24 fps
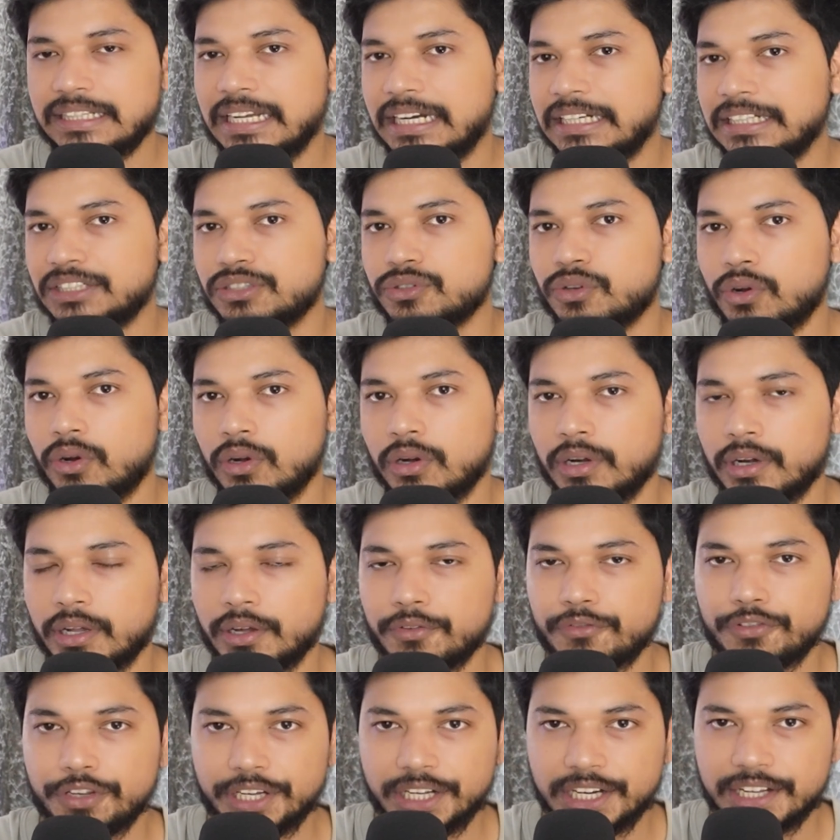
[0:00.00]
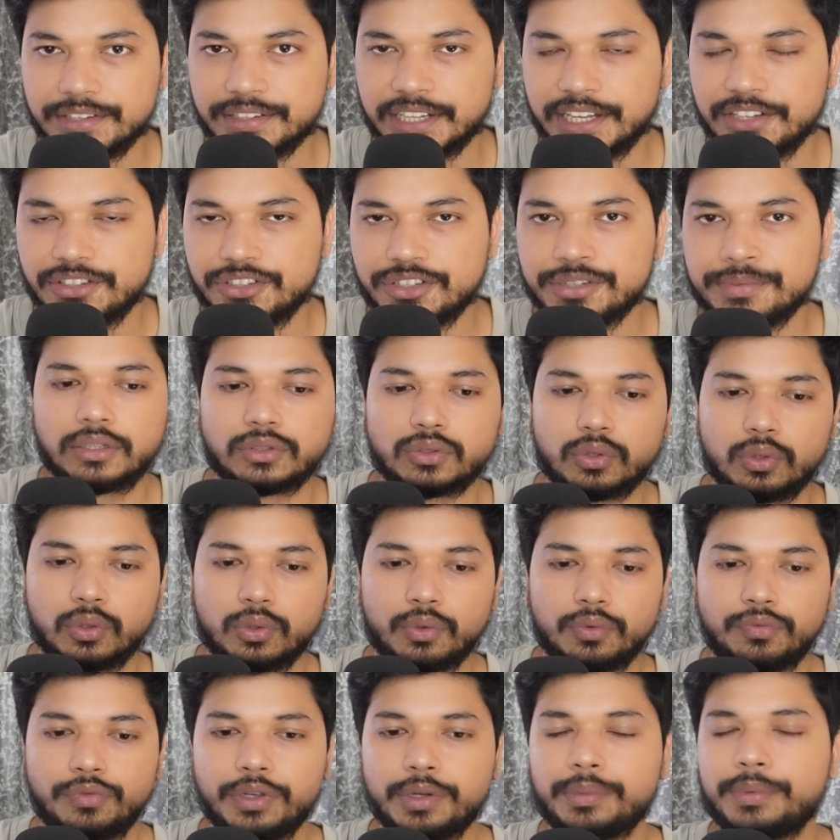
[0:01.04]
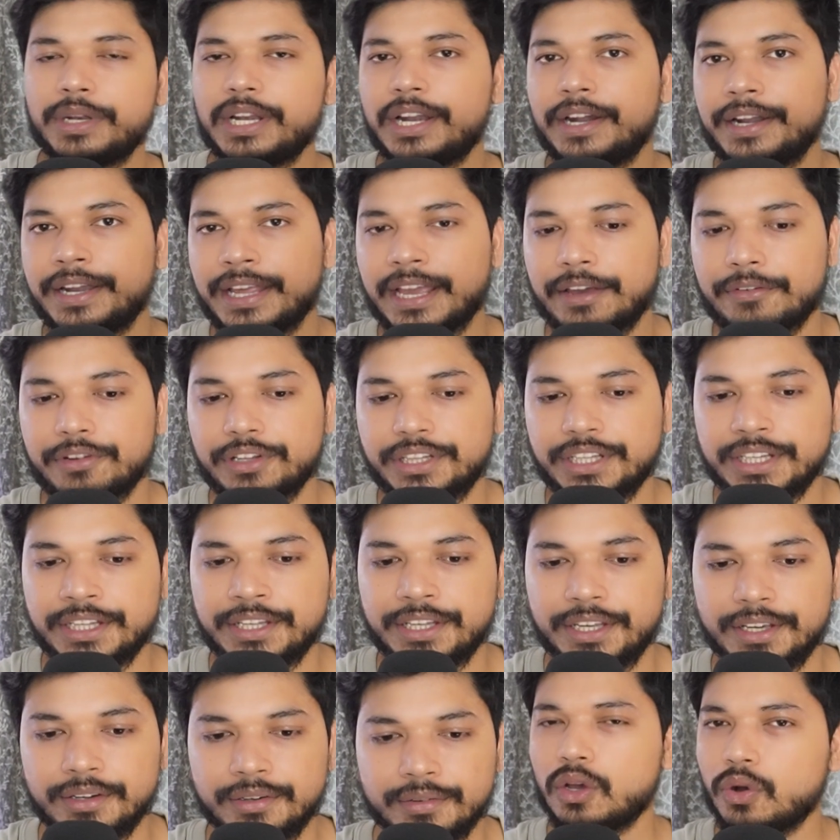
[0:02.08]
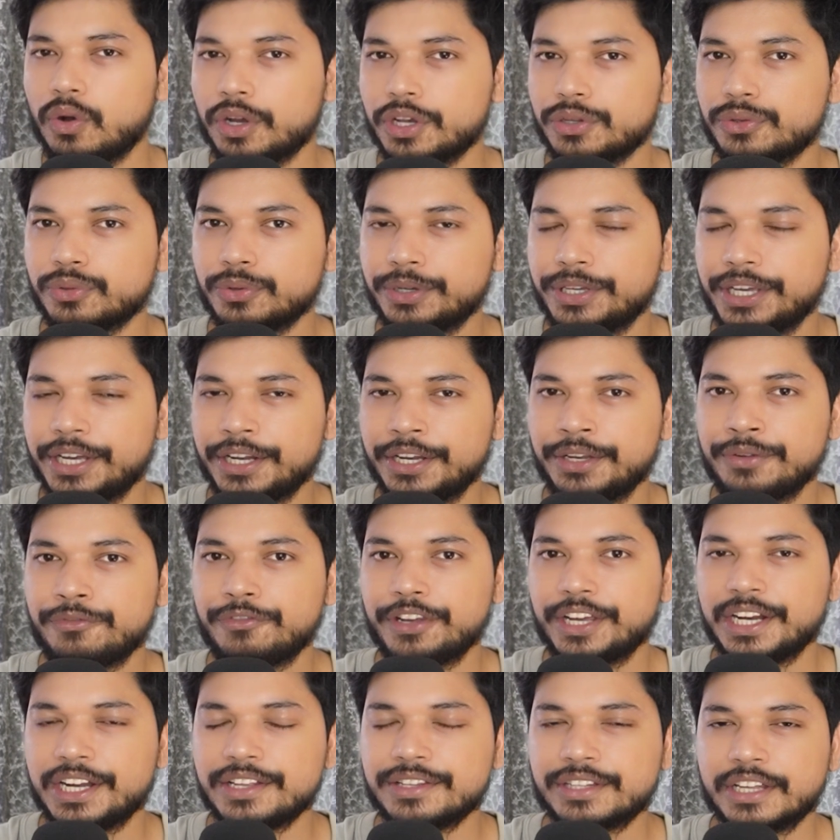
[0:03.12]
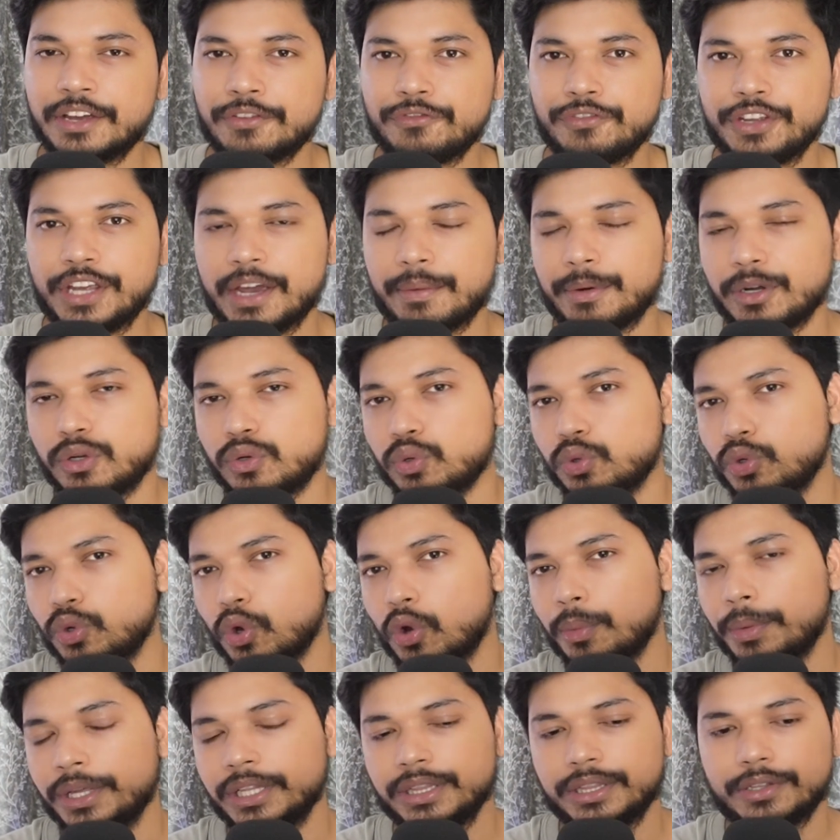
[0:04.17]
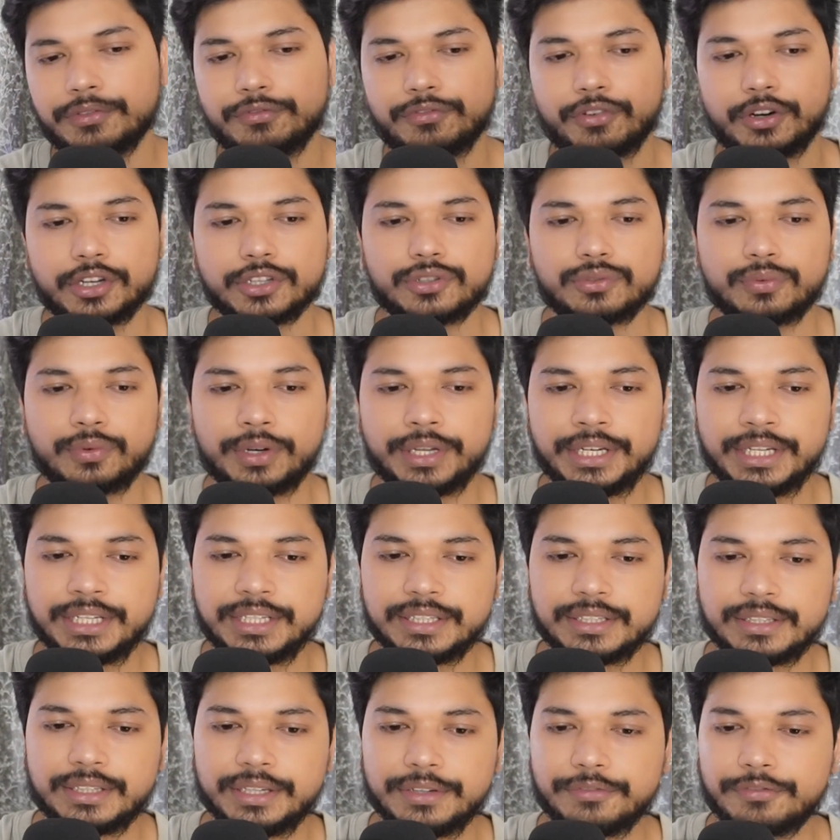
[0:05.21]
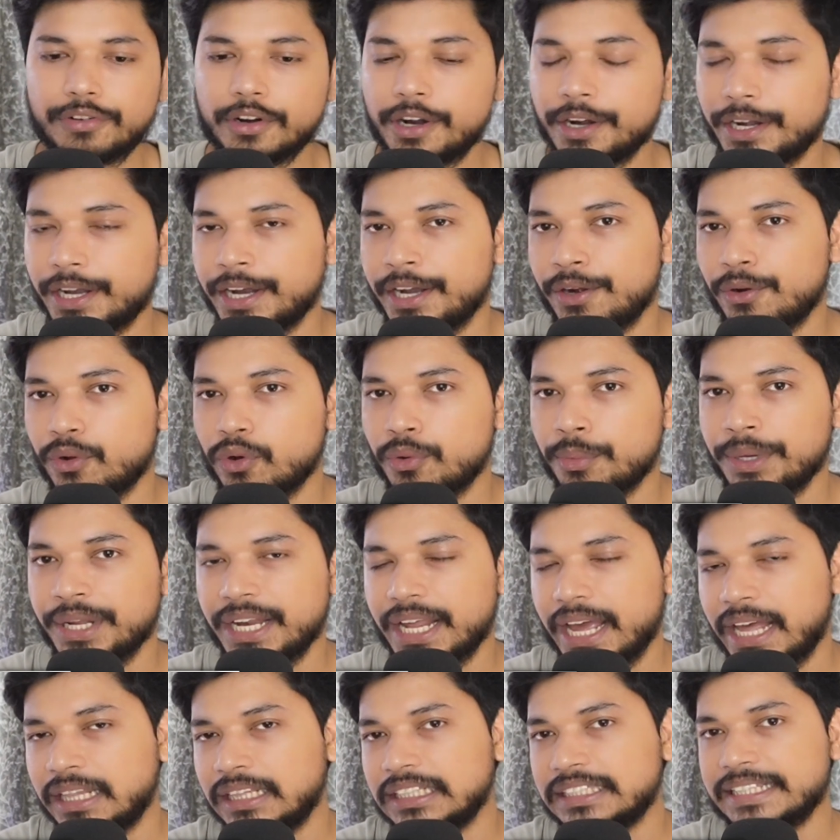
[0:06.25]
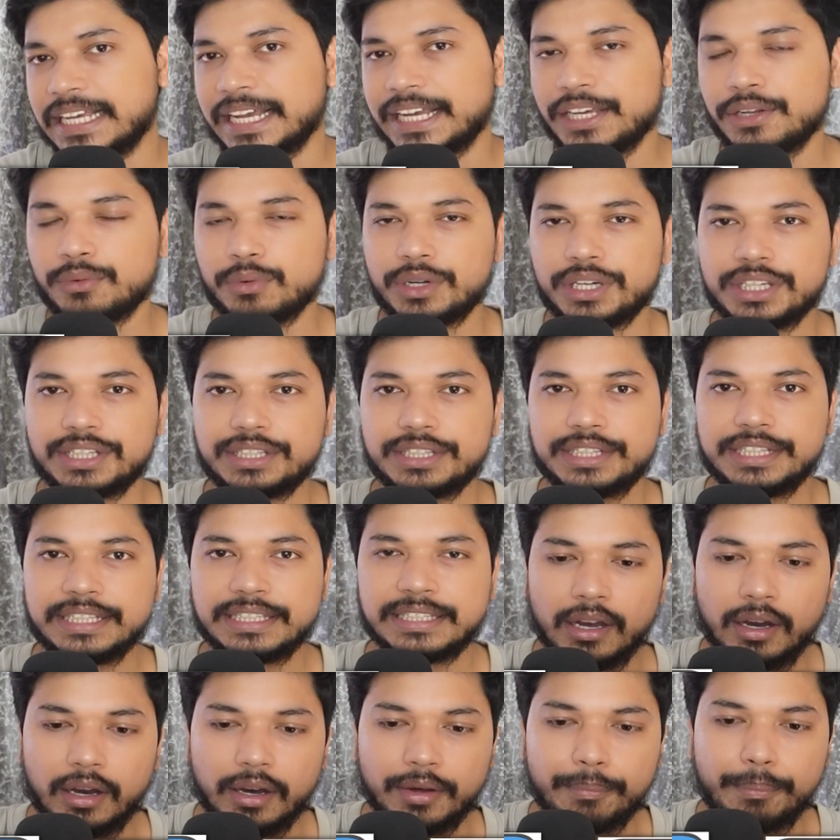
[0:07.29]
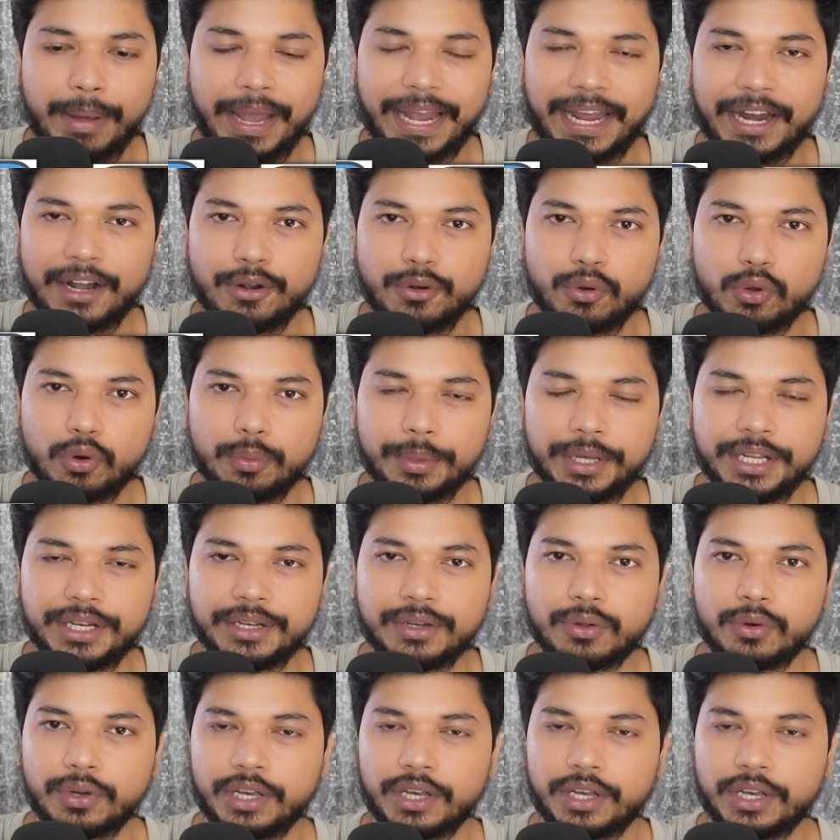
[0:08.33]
That is called a VLSI chip. So we'll be learning everything here. Okay, so here in VLSI we have a two domain. The first one is the front end domain and the second one is this back end domain.